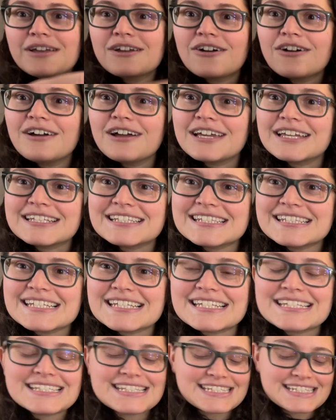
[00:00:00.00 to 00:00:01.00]
God.
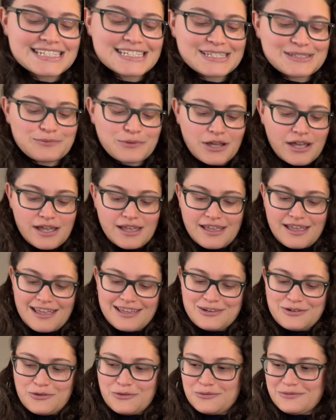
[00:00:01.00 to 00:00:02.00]
See, this is why
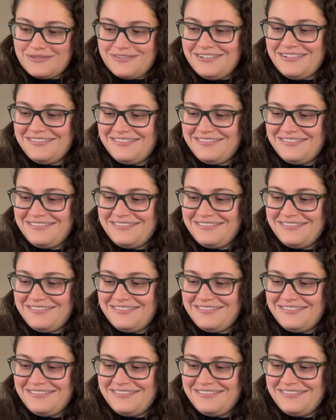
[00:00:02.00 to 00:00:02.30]
I don't.